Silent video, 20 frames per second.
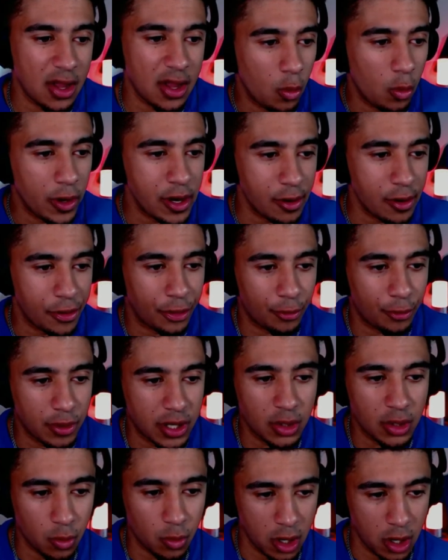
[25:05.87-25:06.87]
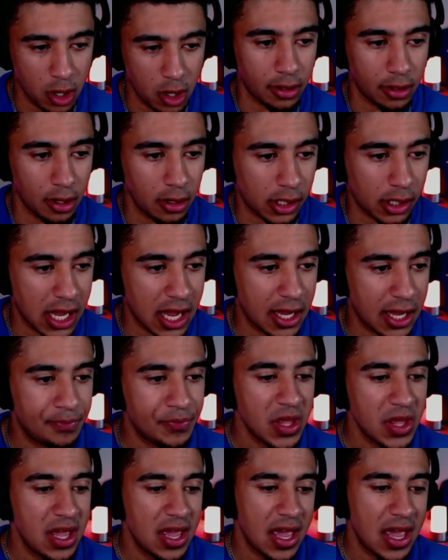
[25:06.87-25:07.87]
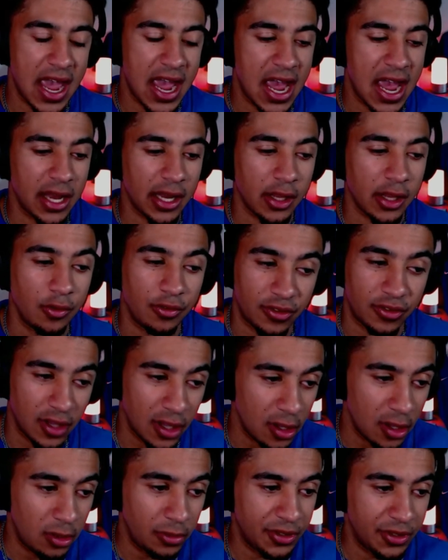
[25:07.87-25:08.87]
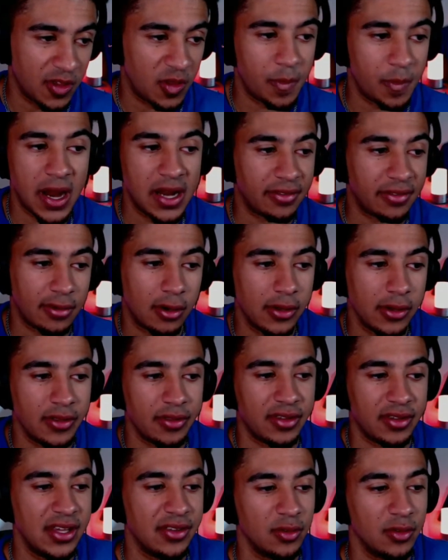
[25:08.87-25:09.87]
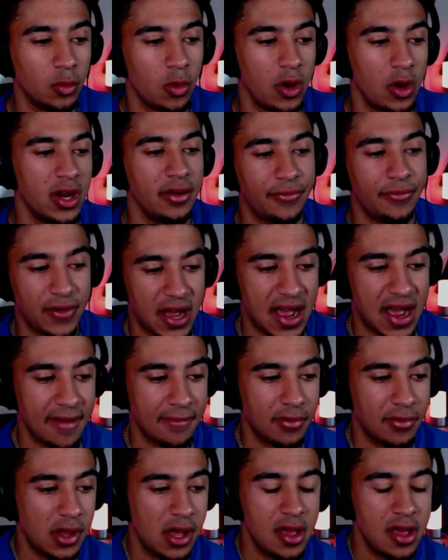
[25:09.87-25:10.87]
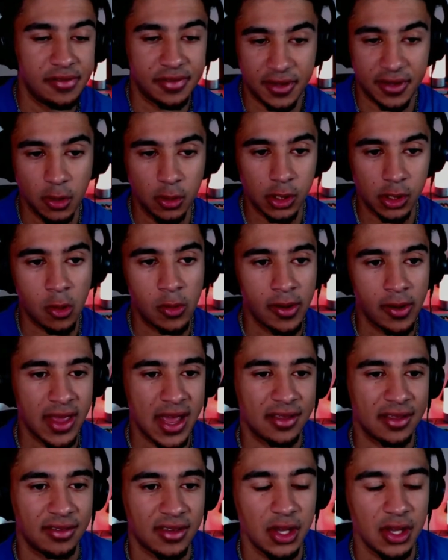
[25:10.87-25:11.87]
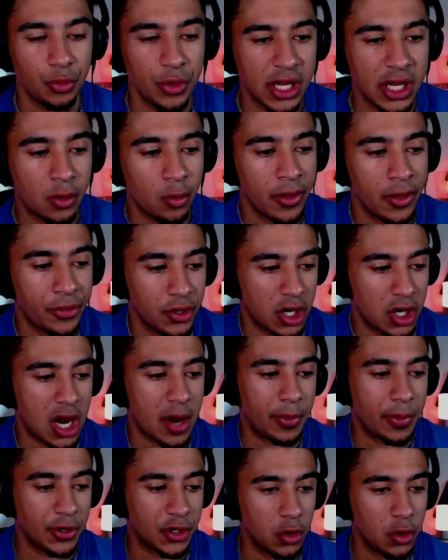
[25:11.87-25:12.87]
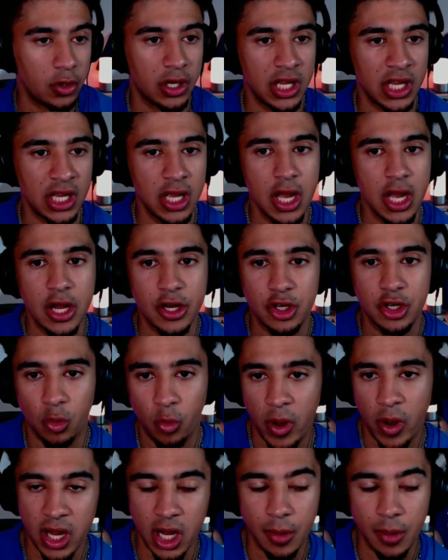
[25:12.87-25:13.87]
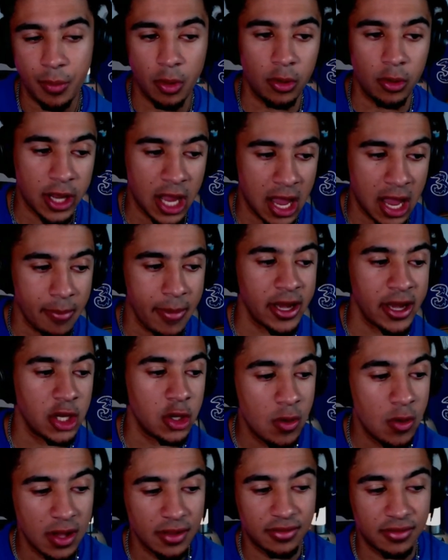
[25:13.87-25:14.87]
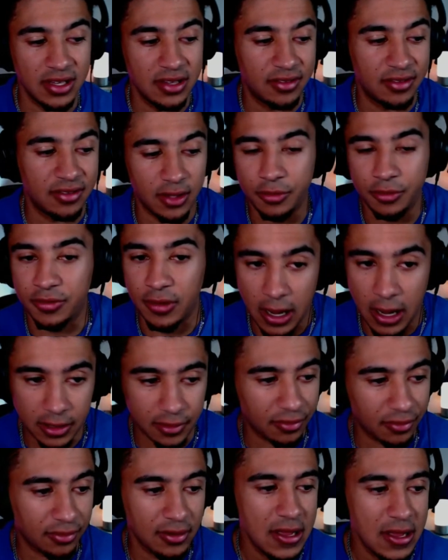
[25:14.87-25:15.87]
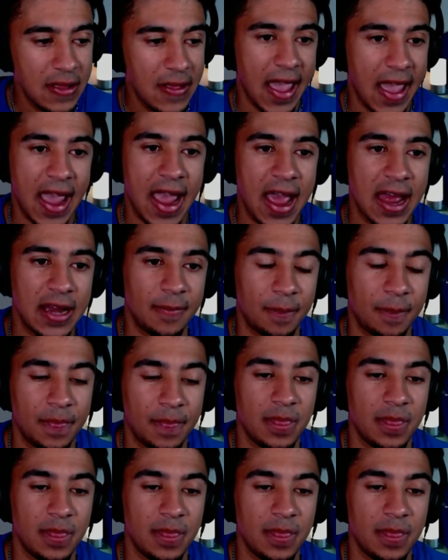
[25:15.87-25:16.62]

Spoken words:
where you're 3-1, okay? And you still, despite starting the season 1-5, still go into the SC week with an opportunity to win a bowl game. And USC still sucks, and